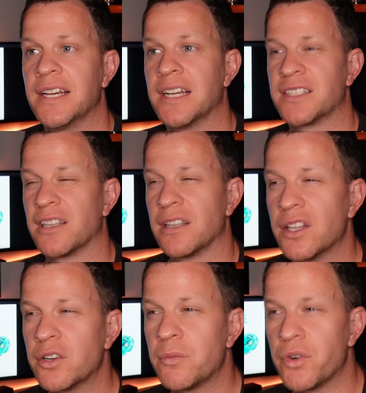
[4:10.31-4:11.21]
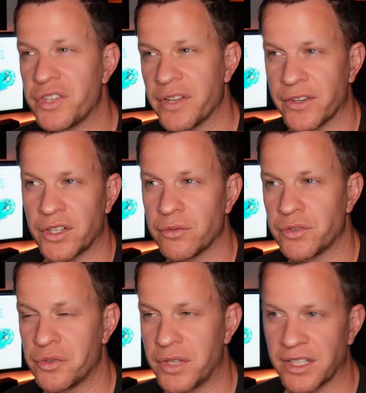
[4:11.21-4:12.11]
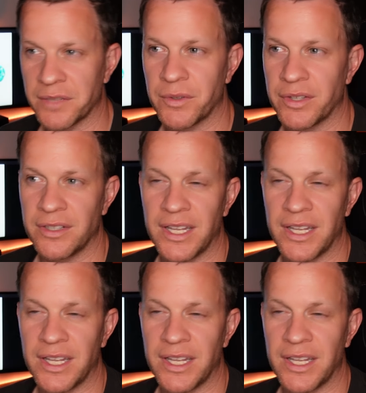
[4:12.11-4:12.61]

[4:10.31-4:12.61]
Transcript: It's a little more difficult to get them within